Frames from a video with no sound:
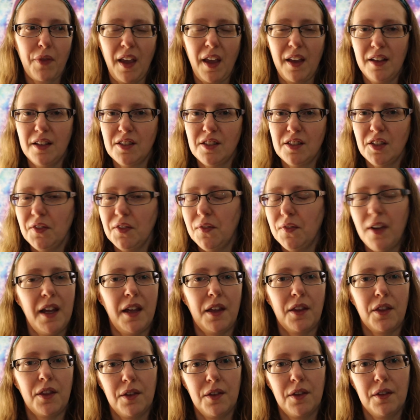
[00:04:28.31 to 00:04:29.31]
it's a
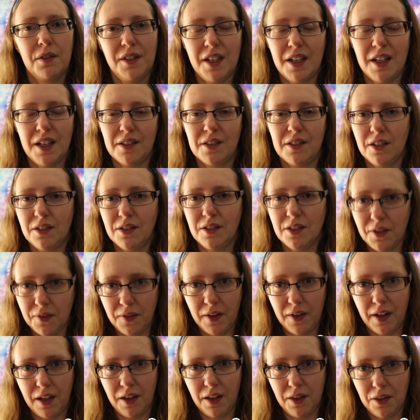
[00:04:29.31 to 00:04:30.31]
faith. Yes, it's a
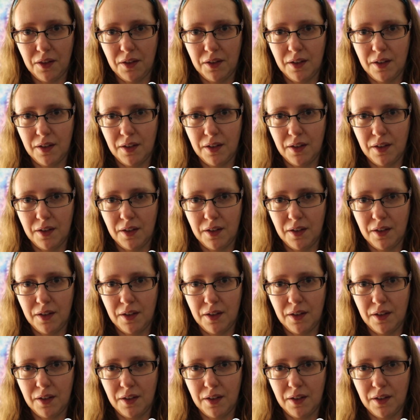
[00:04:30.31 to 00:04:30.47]
faith